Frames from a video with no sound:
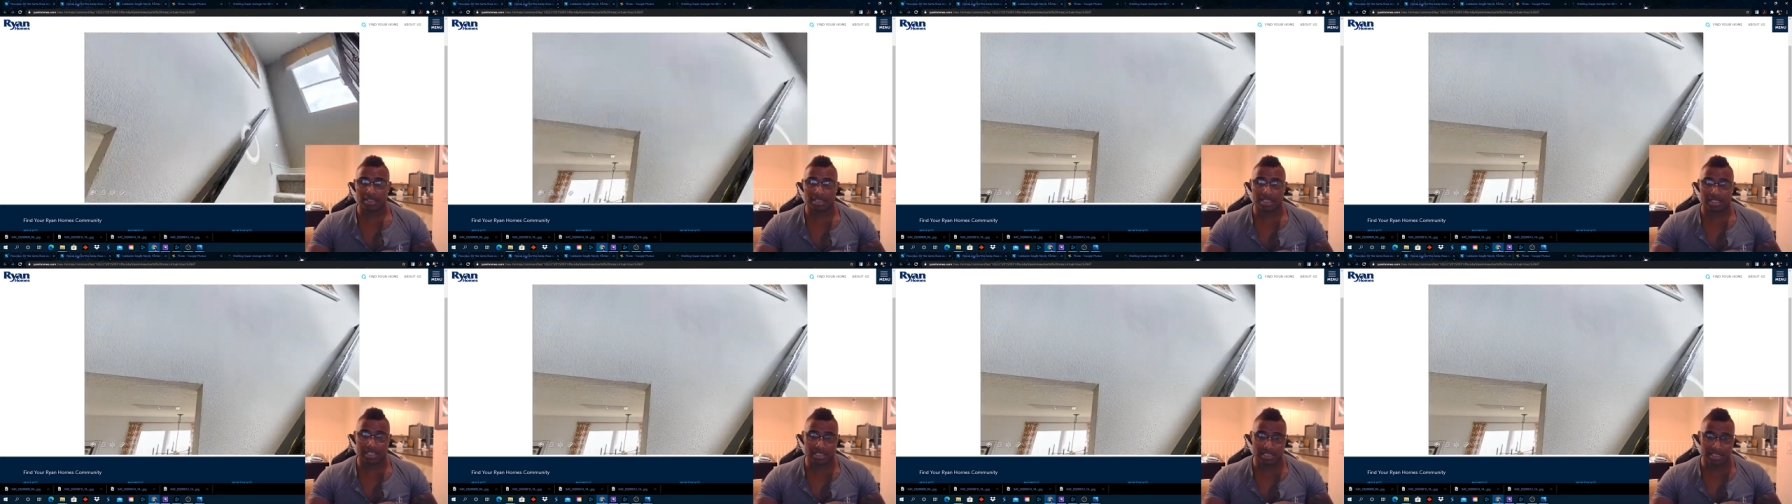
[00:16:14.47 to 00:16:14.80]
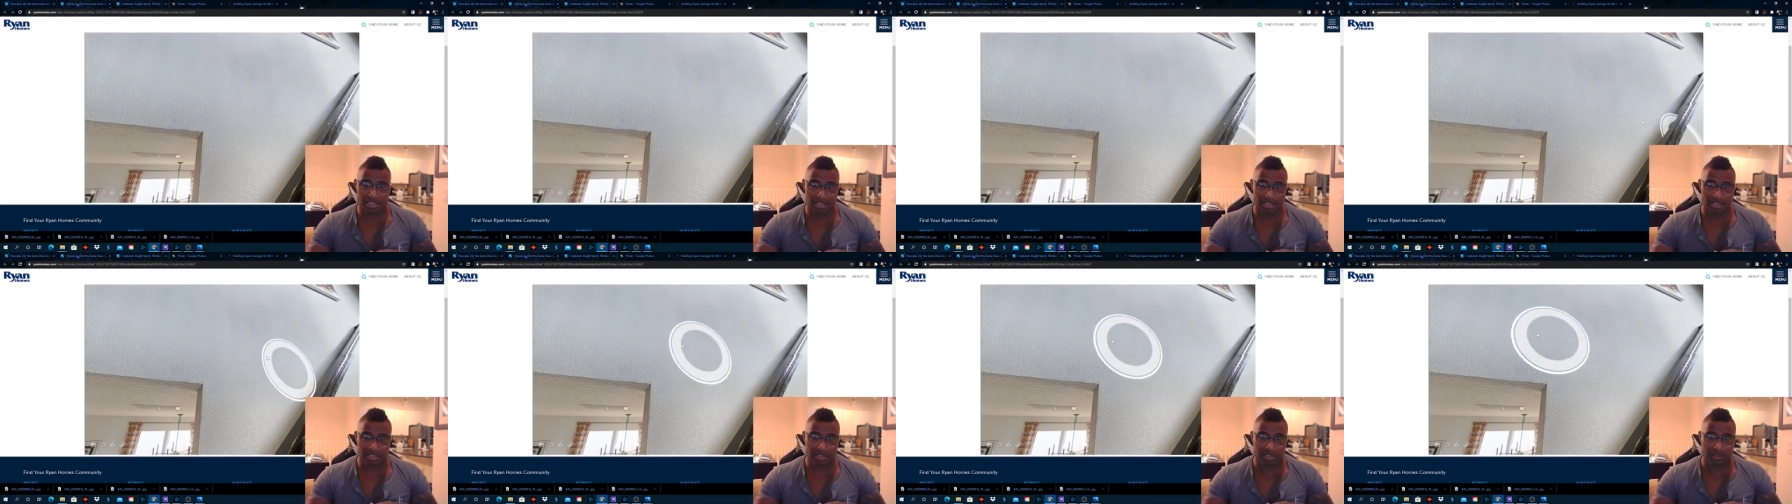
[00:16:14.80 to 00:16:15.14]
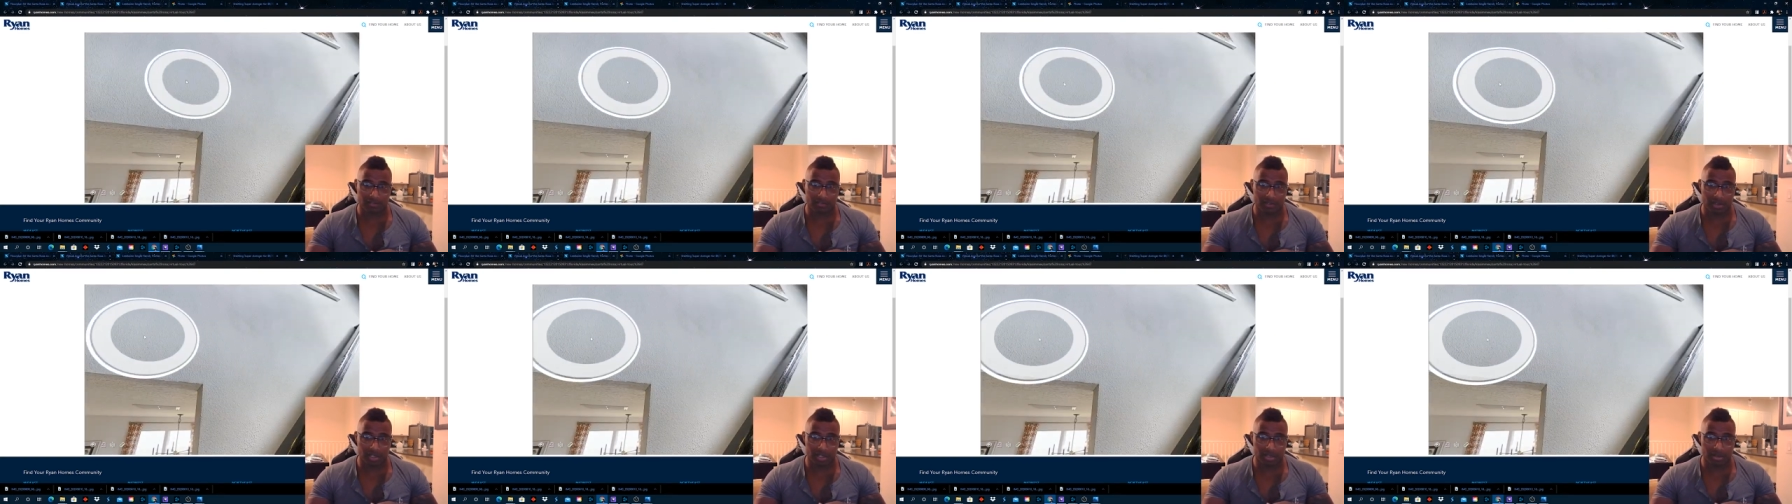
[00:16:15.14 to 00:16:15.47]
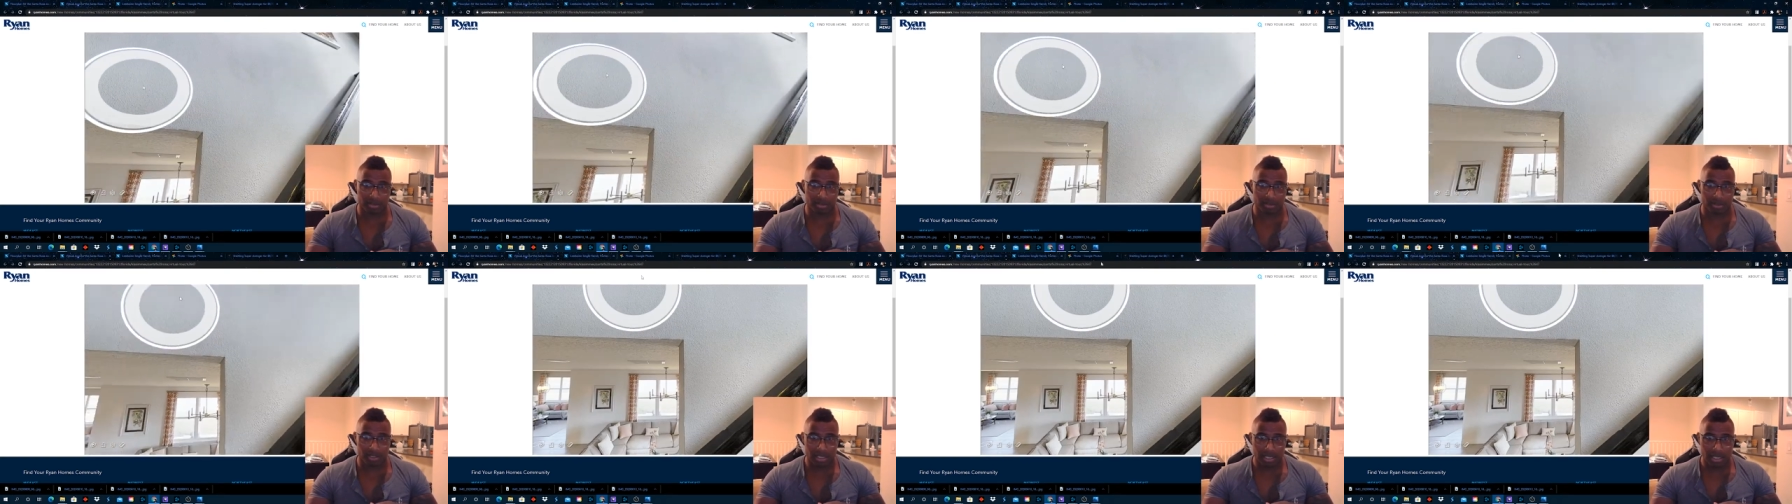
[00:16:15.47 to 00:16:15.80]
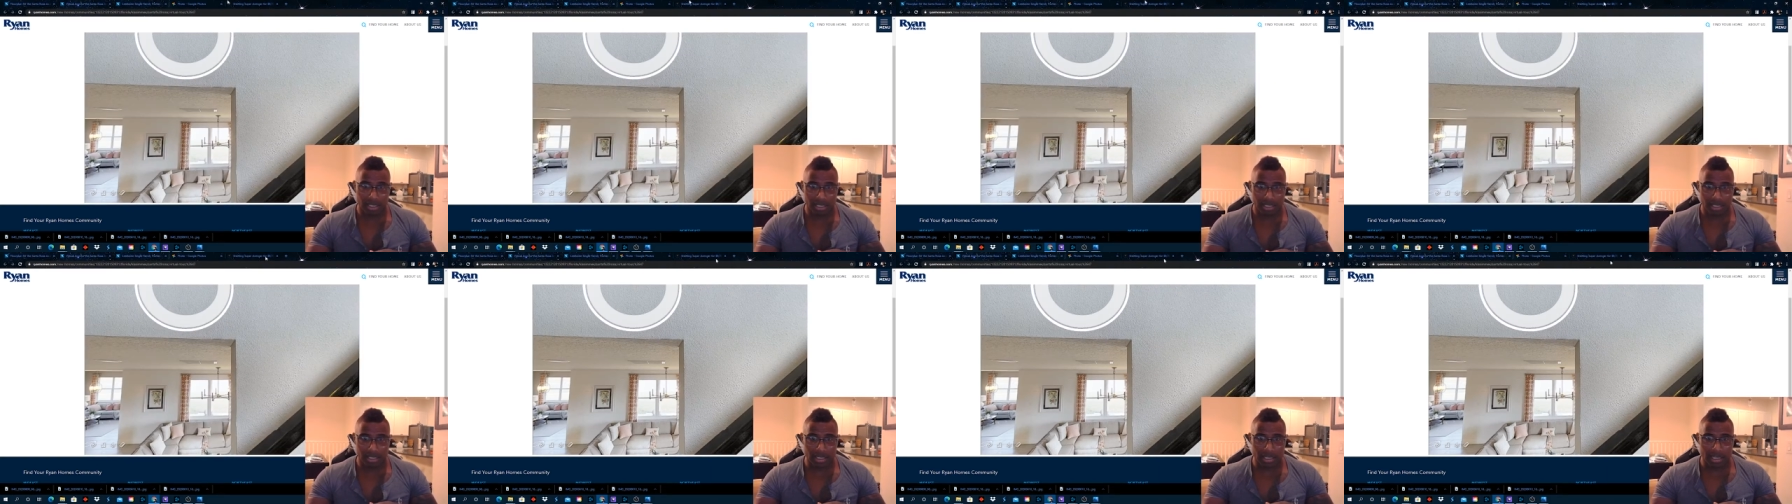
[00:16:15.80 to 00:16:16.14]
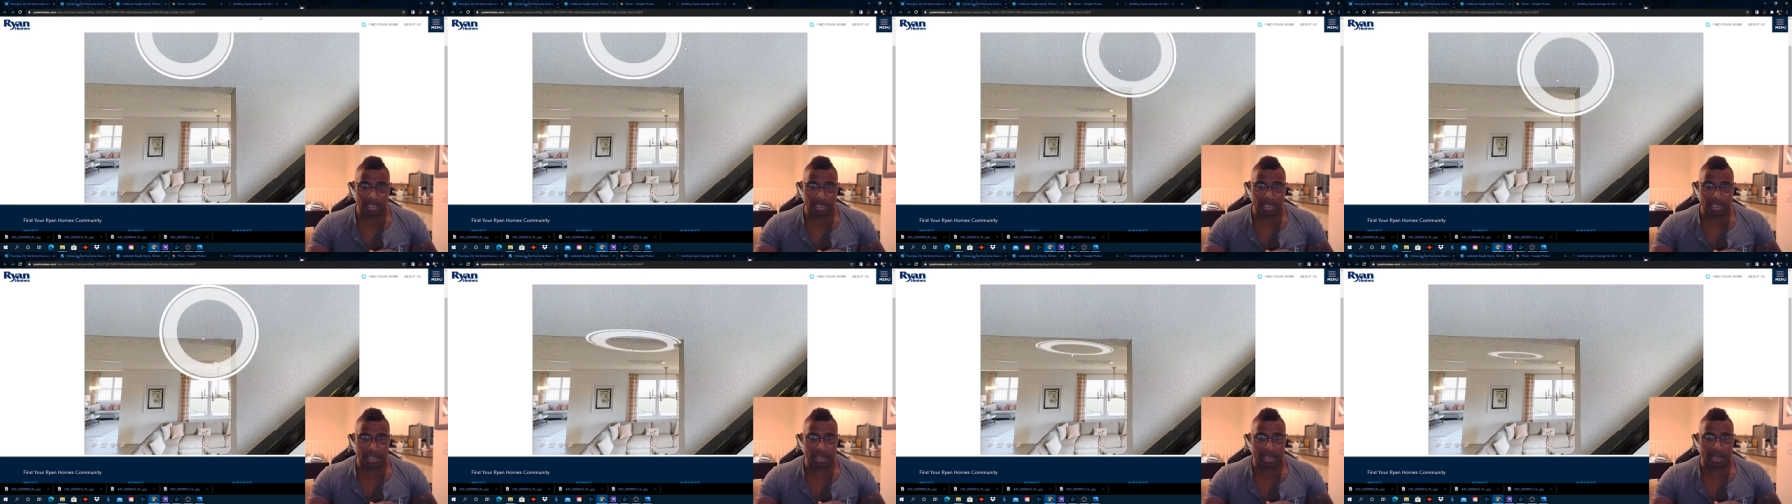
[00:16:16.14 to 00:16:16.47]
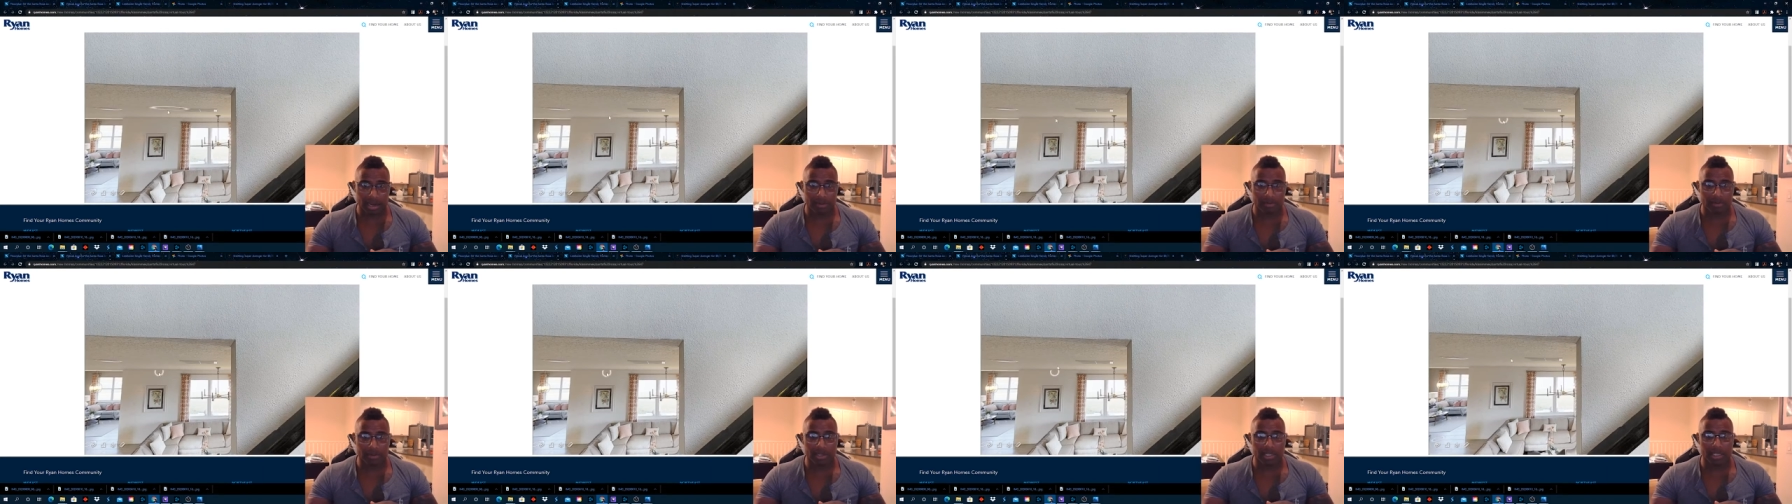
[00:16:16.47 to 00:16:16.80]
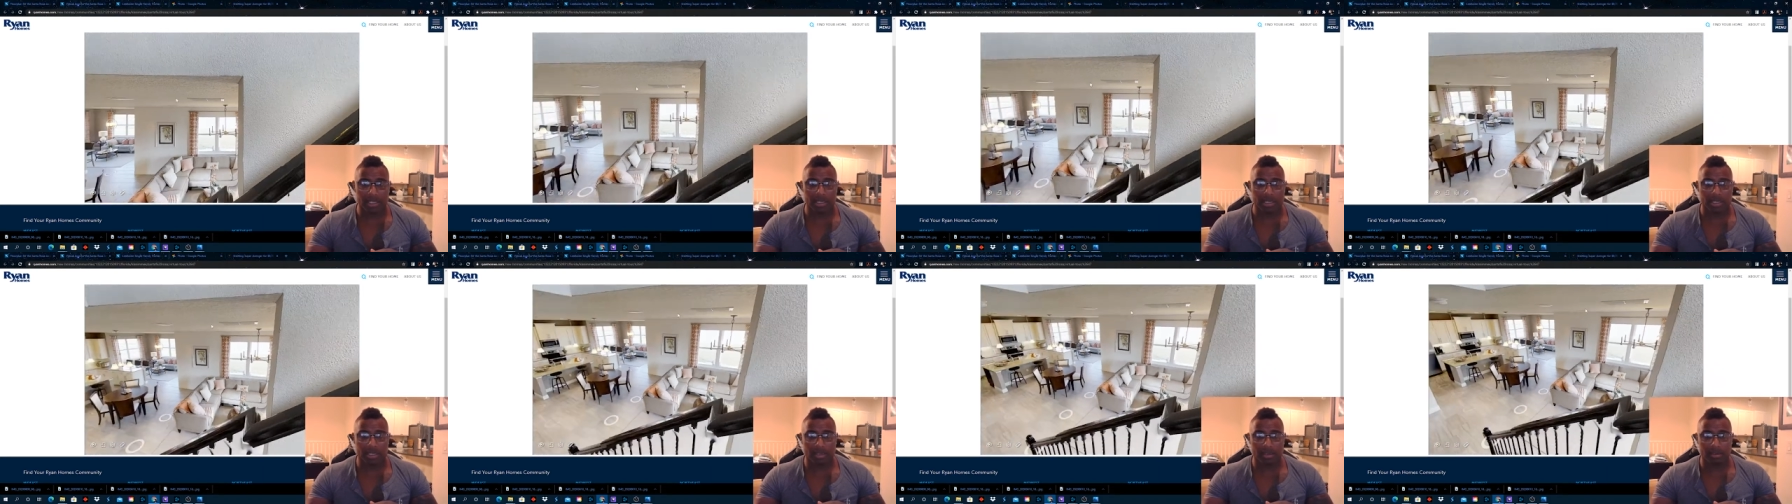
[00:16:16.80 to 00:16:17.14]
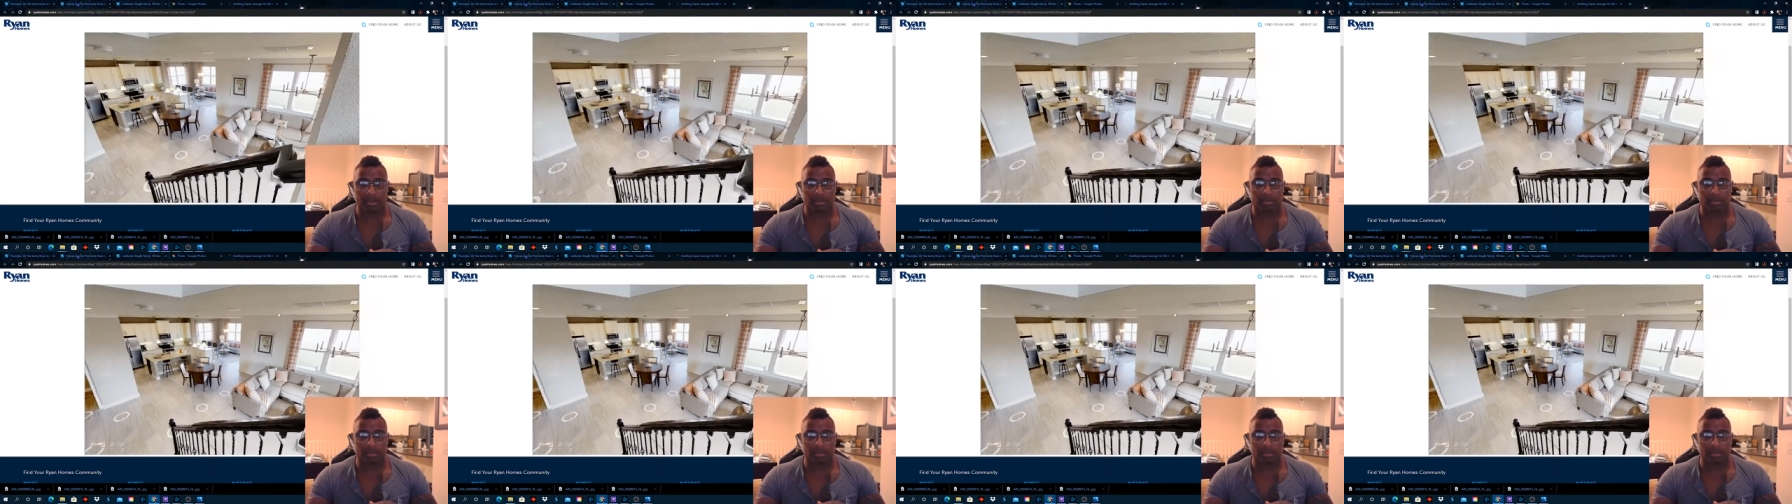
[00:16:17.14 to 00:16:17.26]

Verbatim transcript: This is the view that I really,